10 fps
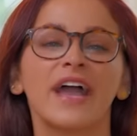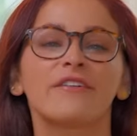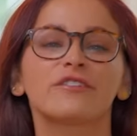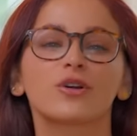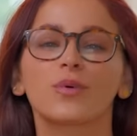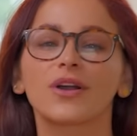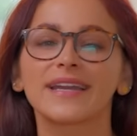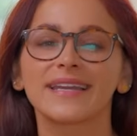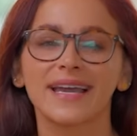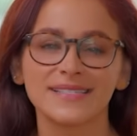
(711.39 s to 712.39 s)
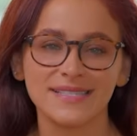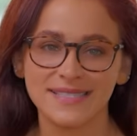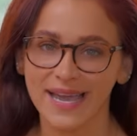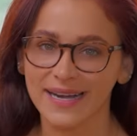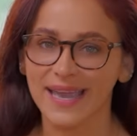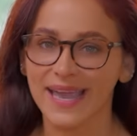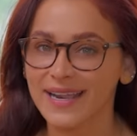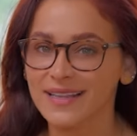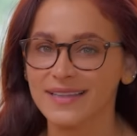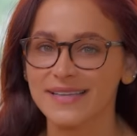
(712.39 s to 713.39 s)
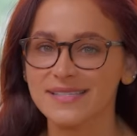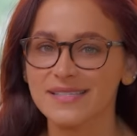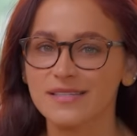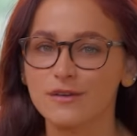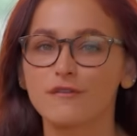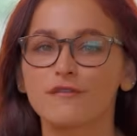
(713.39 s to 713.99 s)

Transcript: If you're working as a data analyst,